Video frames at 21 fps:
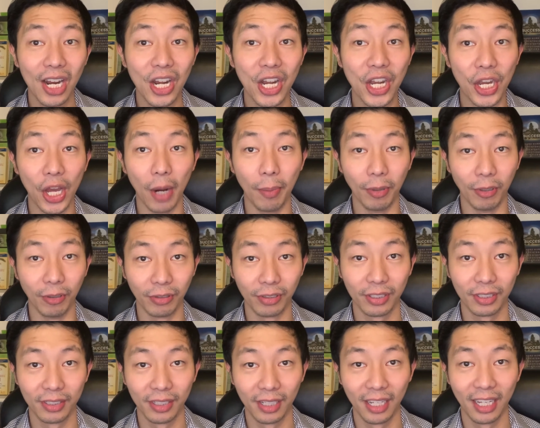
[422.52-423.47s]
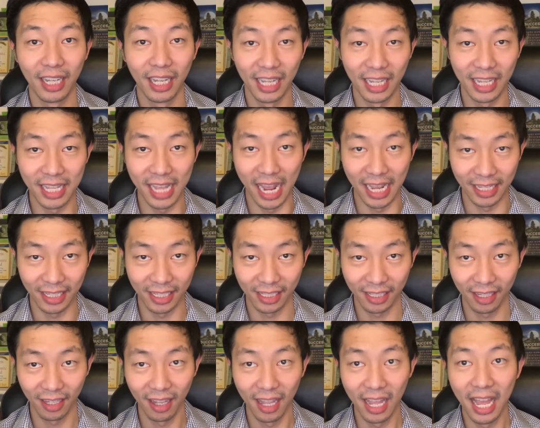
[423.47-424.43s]
doubles. Yes,
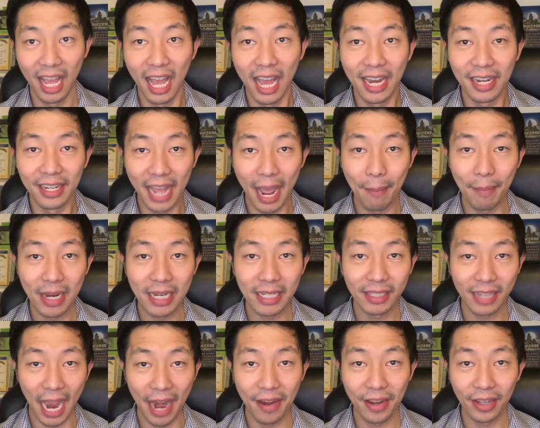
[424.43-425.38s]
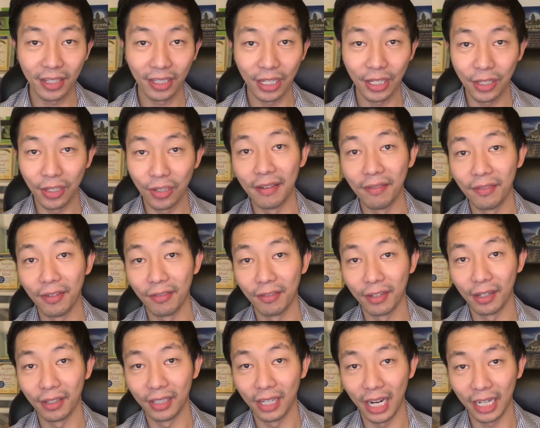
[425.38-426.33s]
that means technically you
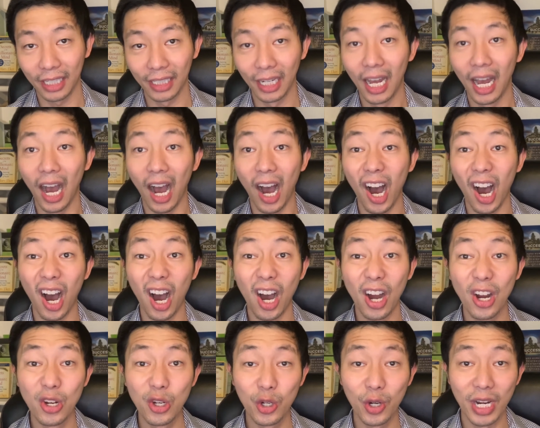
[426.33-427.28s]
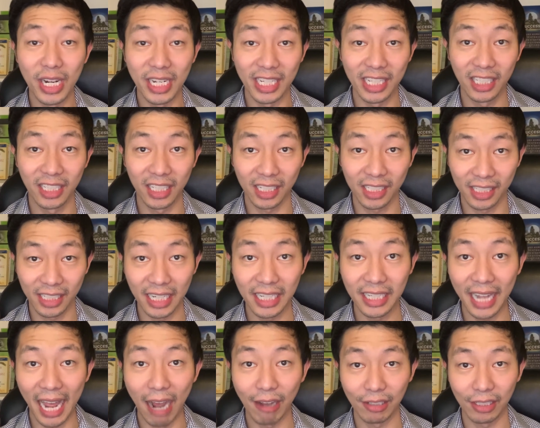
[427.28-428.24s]
deduct
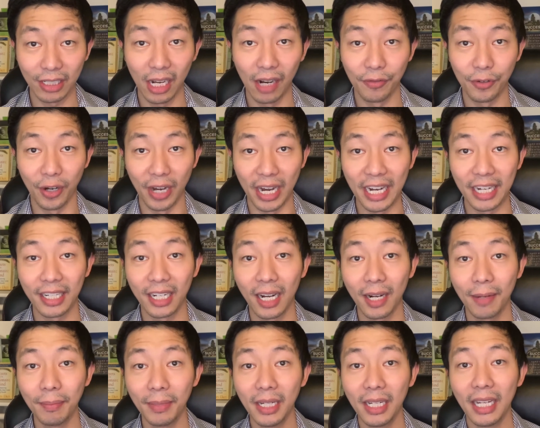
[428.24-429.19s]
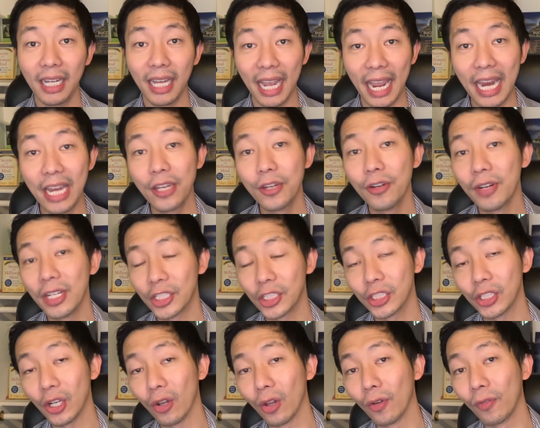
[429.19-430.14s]
$116,000 of your income into the
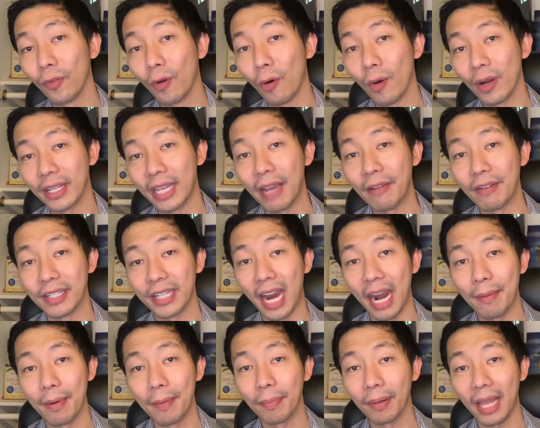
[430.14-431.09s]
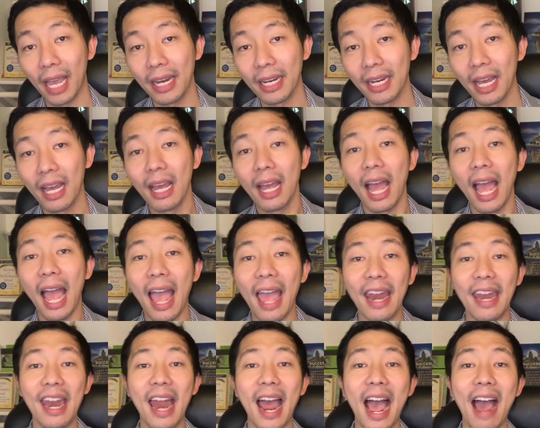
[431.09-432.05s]
solo 401k retirement plan
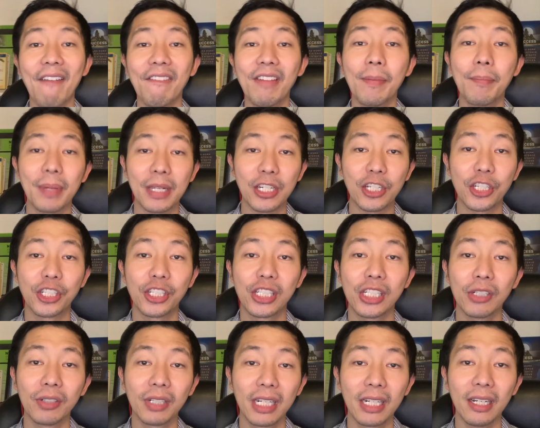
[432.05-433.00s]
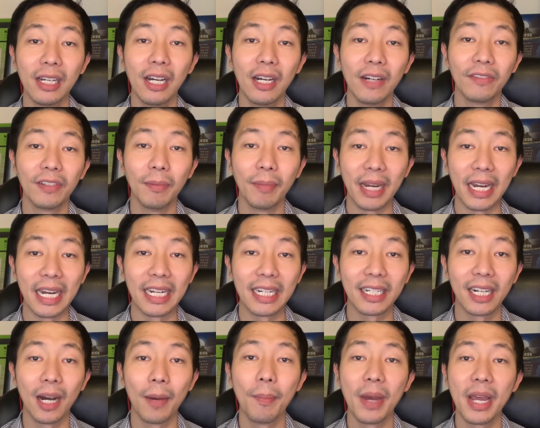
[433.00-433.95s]
and have it be shielded from
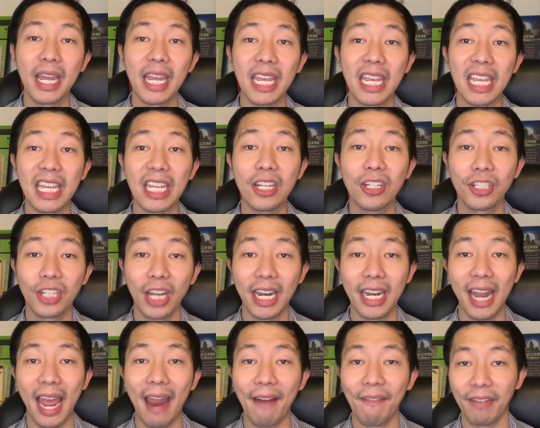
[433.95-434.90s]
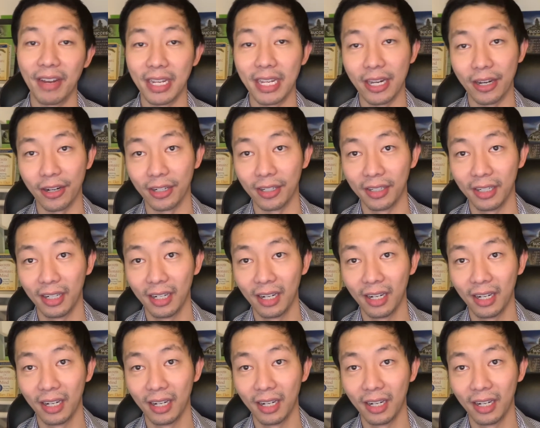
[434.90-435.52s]
income each and every year.